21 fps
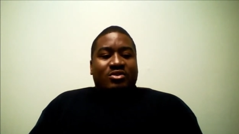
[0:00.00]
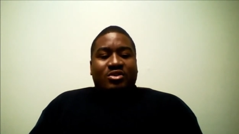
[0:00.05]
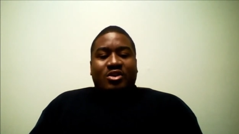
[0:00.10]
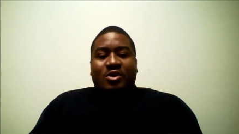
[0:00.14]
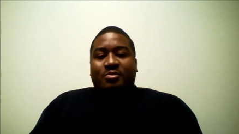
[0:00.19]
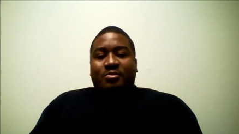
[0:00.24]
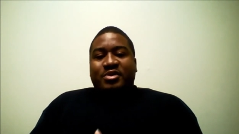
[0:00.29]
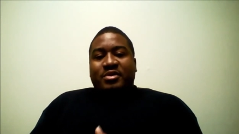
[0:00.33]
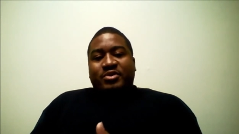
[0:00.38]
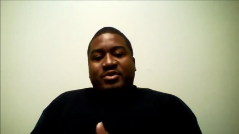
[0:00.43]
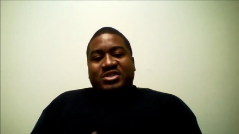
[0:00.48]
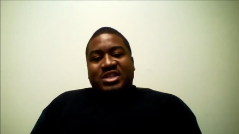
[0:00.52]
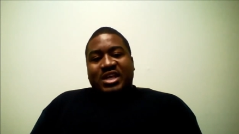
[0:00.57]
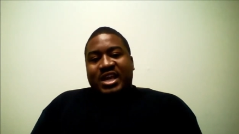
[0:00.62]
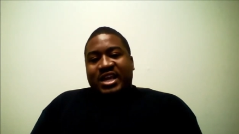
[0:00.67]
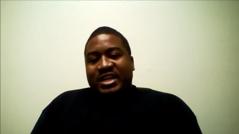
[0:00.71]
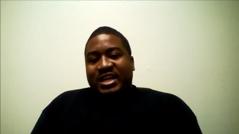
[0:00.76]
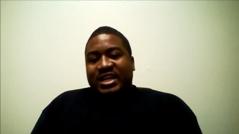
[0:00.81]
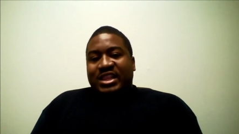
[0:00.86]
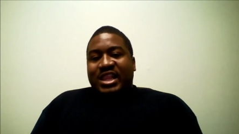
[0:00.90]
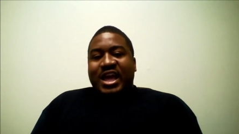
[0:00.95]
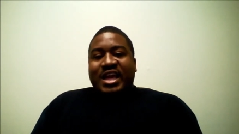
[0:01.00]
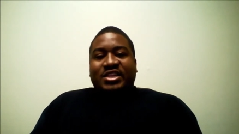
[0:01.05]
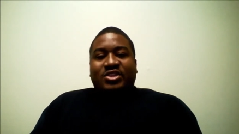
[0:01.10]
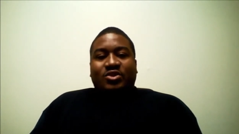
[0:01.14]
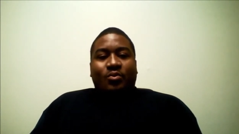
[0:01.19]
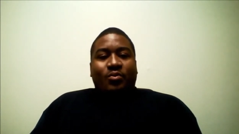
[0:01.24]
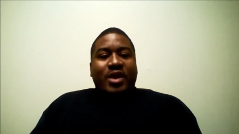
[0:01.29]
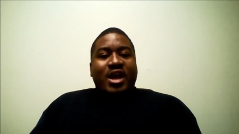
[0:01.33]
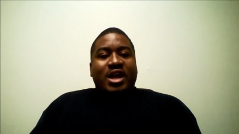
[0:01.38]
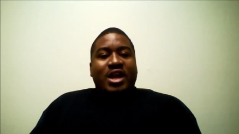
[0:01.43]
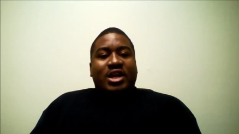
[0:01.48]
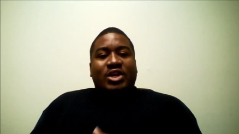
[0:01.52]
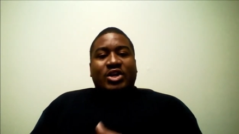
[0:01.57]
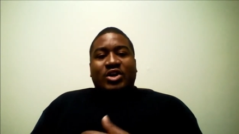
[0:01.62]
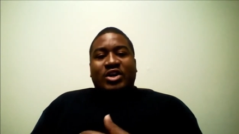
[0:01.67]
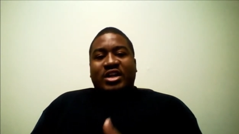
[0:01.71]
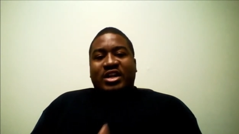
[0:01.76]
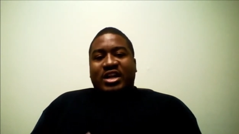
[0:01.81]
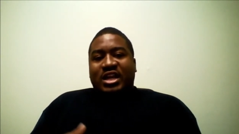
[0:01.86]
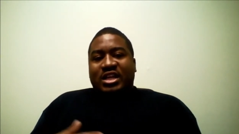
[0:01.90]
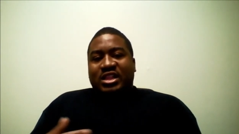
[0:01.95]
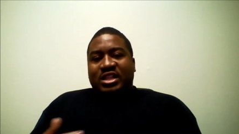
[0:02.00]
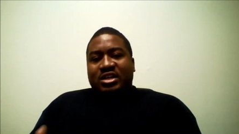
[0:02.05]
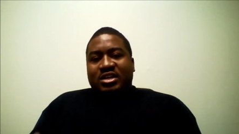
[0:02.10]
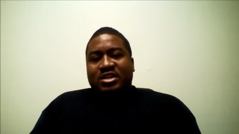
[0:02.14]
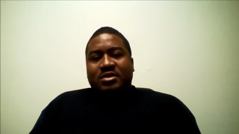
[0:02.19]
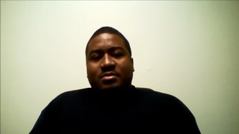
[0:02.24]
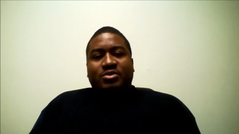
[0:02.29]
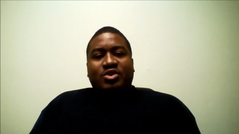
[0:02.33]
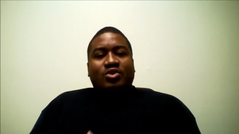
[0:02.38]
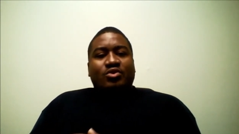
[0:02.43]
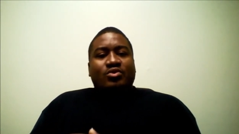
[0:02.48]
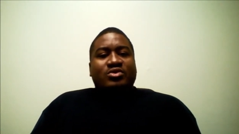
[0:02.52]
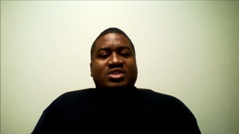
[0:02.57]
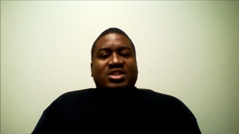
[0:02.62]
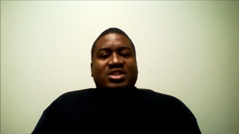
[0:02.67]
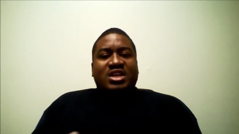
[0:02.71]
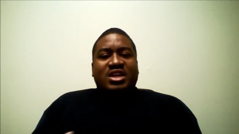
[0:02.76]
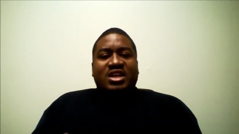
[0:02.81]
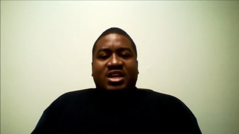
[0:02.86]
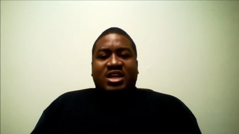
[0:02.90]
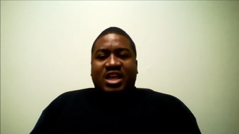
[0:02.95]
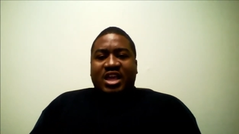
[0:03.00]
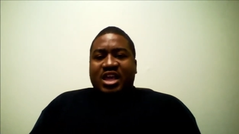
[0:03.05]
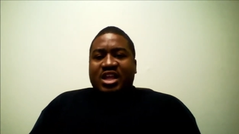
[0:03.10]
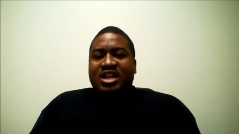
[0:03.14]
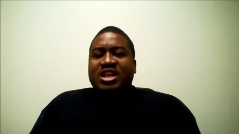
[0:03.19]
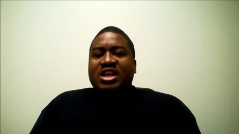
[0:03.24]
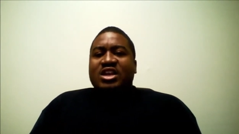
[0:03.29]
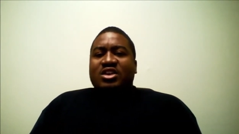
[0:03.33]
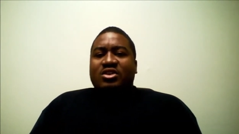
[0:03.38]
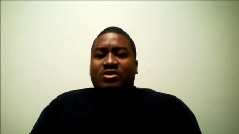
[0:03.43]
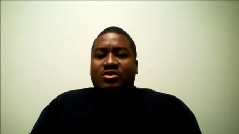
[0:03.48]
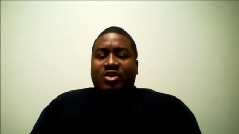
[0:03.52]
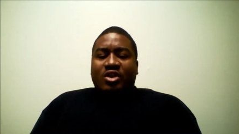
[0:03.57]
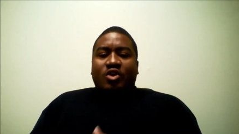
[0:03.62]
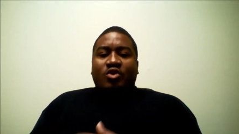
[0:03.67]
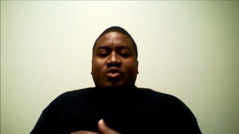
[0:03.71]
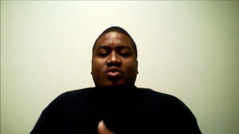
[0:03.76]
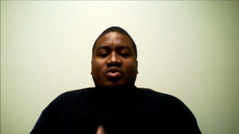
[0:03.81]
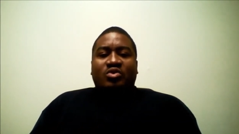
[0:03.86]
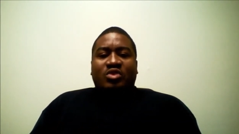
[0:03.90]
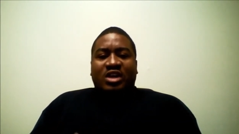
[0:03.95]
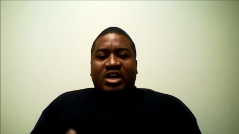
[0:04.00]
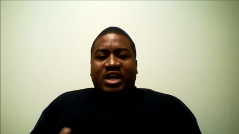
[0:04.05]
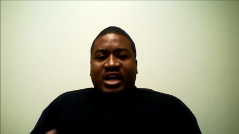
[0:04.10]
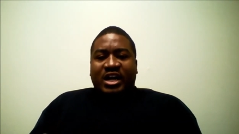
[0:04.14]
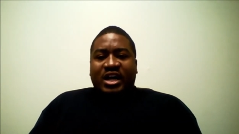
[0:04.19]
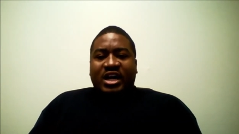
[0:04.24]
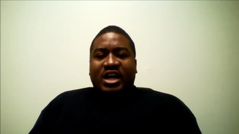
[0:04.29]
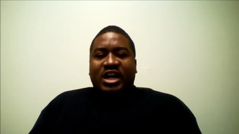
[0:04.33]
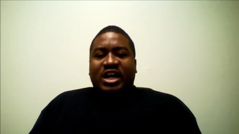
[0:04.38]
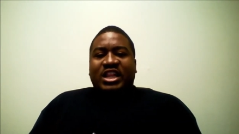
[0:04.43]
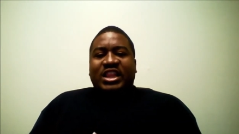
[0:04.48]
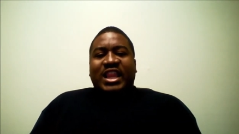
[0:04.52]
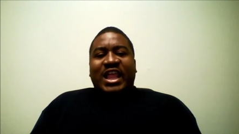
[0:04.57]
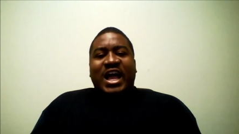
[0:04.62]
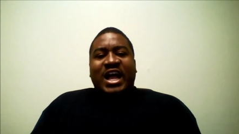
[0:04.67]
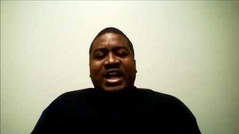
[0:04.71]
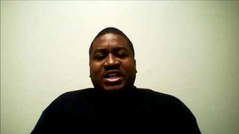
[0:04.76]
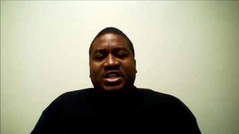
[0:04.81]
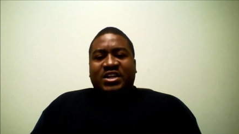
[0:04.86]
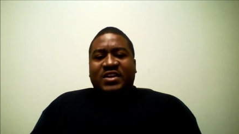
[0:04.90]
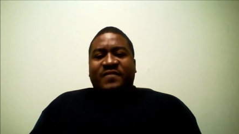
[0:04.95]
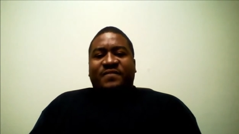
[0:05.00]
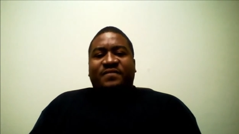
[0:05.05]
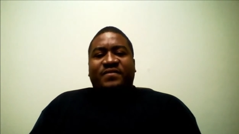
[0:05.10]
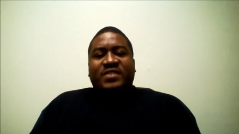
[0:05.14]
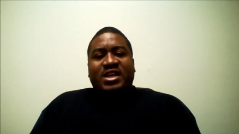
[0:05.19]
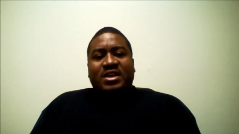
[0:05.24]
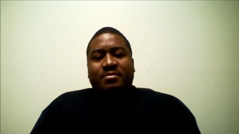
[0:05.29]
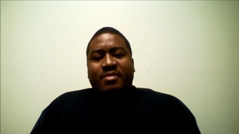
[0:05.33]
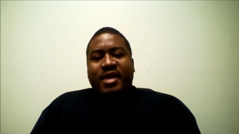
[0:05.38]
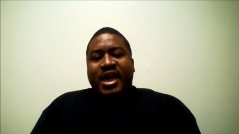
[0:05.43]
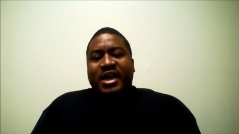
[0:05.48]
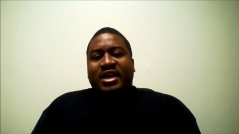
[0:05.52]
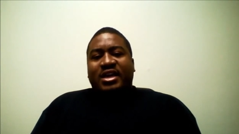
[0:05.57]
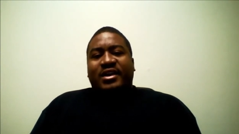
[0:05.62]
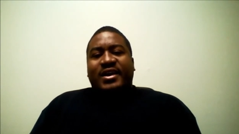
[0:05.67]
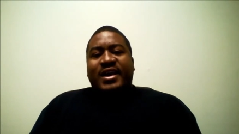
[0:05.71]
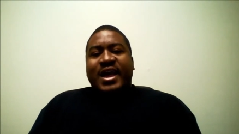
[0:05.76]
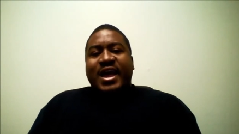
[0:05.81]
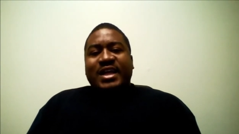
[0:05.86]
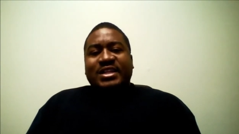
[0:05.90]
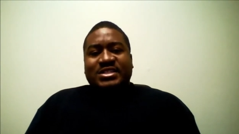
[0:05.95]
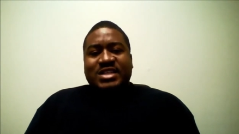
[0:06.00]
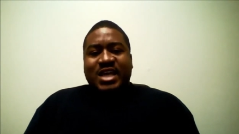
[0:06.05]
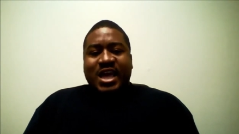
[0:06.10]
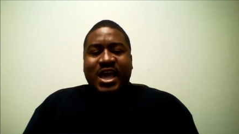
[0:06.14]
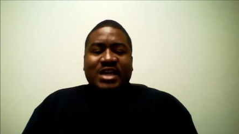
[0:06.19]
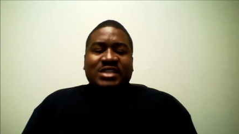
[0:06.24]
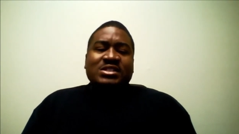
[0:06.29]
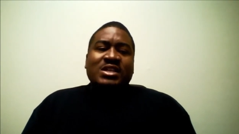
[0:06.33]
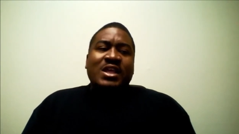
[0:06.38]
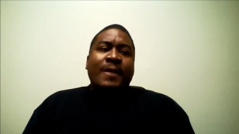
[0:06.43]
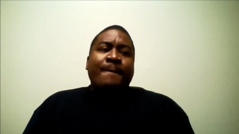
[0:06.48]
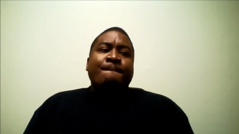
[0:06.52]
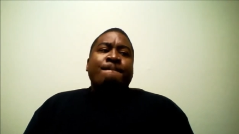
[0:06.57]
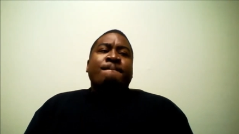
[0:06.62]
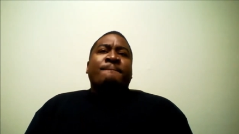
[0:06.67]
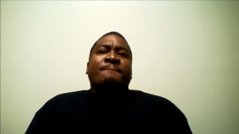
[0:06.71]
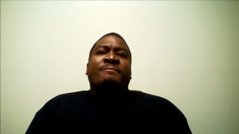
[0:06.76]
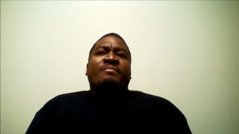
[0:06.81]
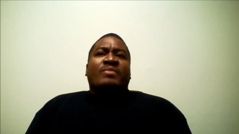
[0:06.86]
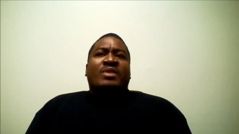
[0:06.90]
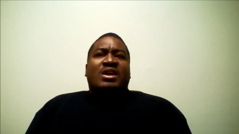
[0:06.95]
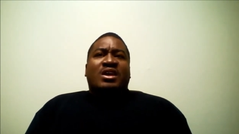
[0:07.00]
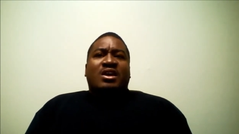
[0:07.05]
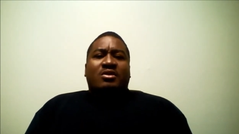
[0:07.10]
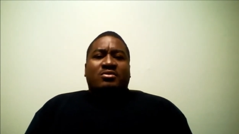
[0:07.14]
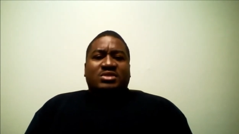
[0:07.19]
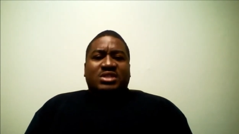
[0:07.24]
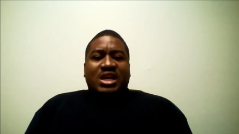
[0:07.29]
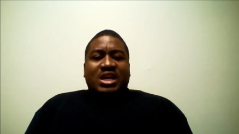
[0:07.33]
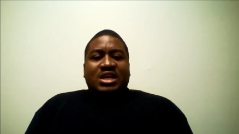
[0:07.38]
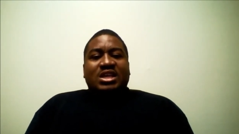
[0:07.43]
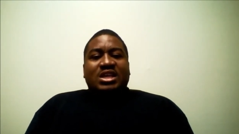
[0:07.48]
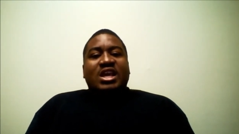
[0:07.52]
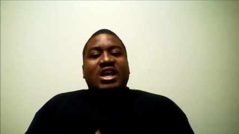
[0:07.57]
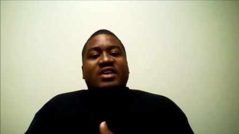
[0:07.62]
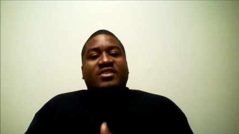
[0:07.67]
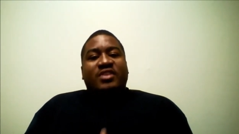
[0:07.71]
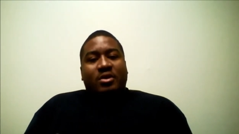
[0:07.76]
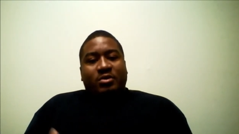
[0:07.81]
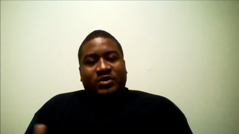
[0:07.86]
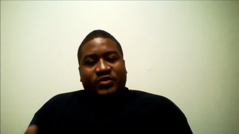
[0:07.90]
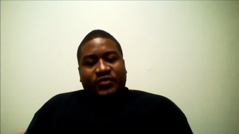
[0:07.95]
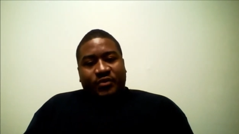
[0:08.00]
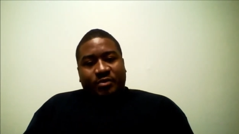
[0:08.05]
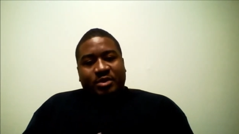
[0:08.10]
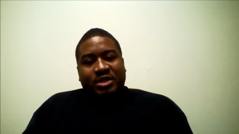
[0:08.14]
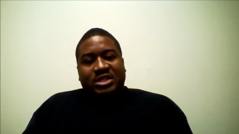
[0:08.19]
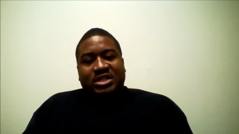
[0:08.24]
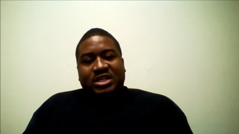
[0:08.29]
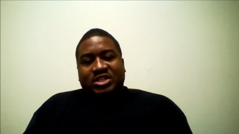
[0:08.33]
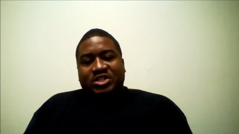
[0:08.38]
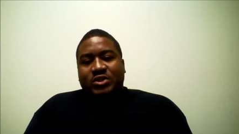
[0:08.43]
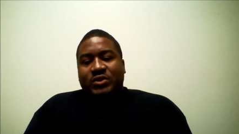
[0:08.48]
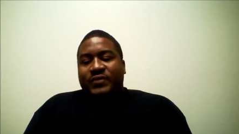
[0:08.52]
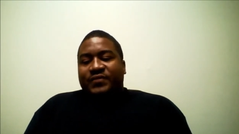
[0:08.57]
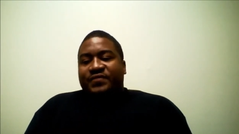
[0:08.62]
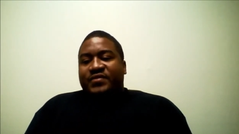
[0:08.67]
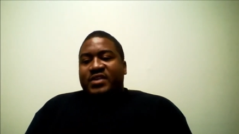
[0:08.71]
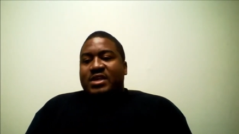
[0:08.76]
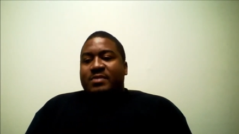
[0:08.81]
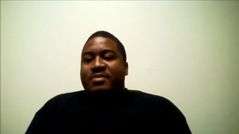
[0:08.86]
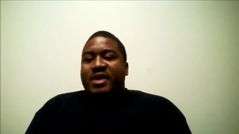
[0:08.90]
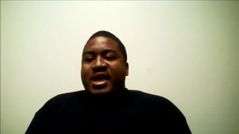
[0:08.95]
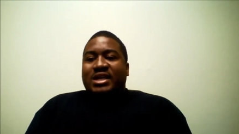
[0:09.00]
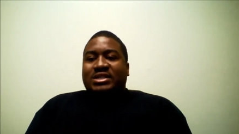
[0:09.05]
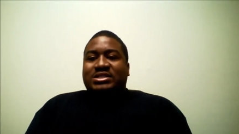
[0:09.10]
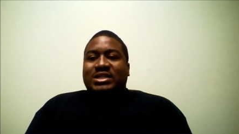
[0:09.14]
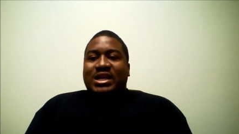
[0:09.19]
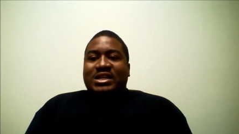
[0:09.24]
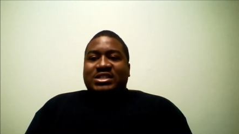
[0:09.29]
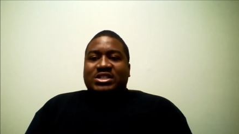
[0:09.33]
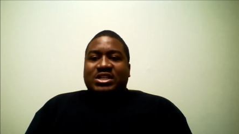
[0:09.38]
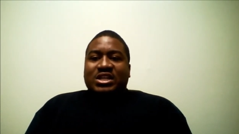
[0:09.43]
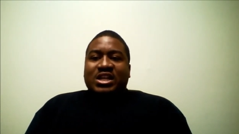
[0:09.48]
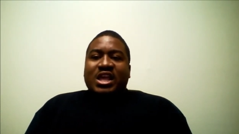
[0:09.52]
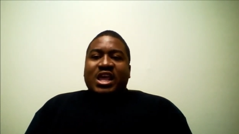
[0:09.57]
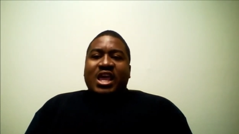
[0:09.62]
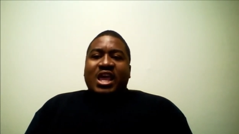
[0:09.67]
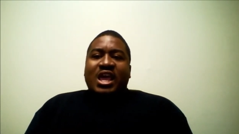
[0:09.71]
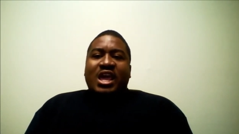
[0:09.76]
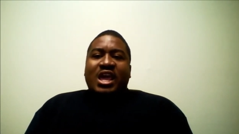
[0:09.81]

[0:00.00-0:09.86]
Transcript: you know, people saying they like the record and they love the music and, you know, uh, a lot of good feedback and contacts. And I was like, yeah, that was from the digital feedback session.